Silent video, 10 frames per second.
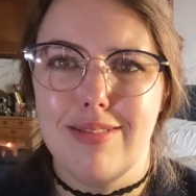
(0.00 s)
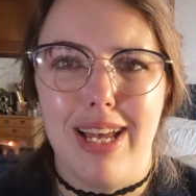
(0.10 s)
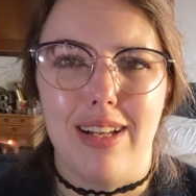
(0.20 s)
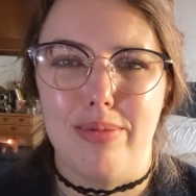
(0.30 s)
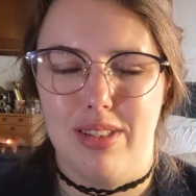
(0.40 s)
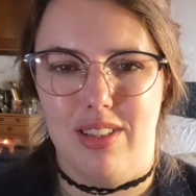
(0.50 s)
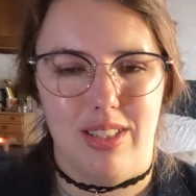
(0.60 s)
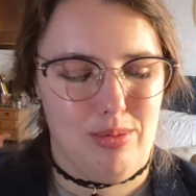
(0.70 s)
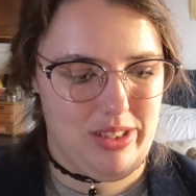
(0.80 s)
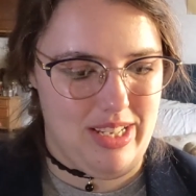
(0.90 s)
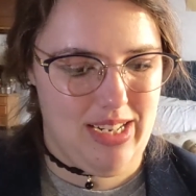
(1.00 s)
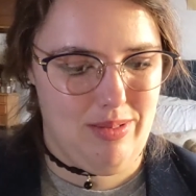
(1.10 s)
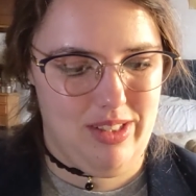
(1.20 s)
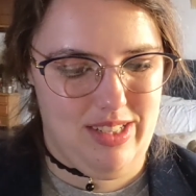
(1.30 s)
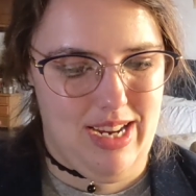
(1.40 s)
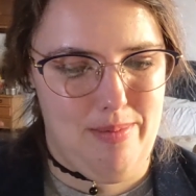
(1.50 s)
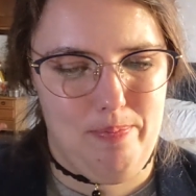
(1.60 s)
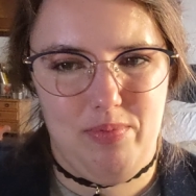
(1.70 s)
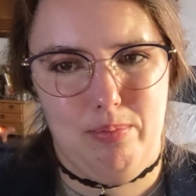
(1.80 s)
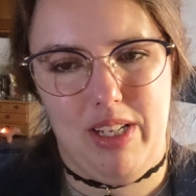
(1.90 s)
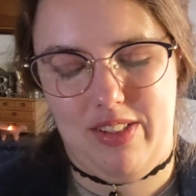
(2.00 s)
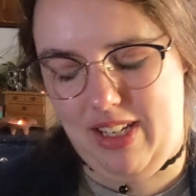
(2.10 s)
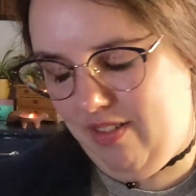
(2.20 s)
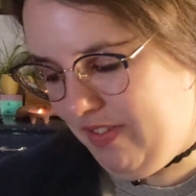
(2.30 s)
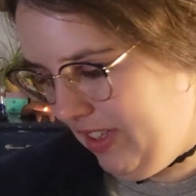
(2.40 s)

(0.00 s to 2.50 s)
Absolutely worth anyone's time. Must get for